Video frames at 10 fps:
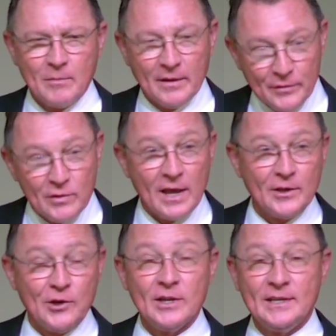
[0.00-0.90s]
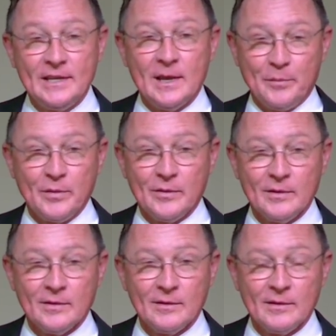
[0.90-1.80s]
But if you got a good tip,
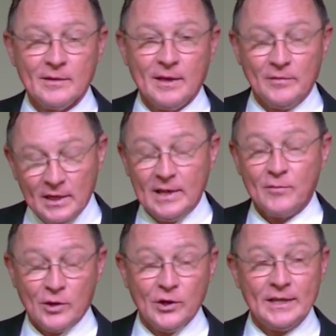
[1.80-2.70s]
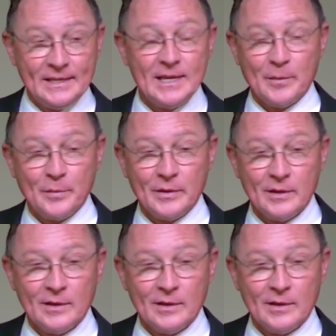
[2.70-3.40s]
if you leave her a good tip,